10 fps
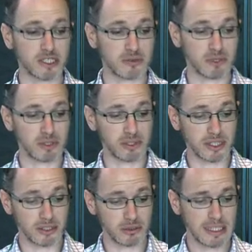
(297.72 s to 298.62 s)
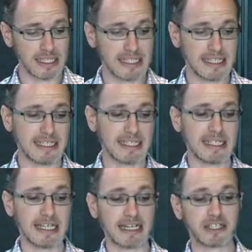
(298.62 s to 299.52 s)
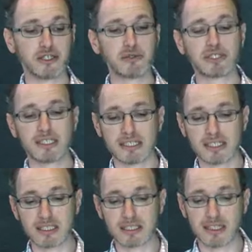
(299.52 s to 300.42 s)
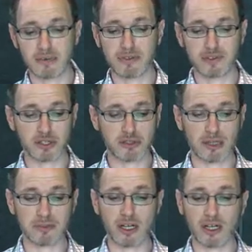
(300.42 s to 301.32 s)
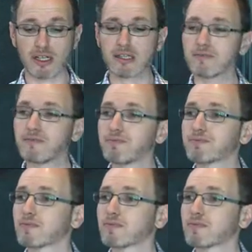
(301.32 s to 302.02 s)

patient was also uh, cured. And since then, we've described a whole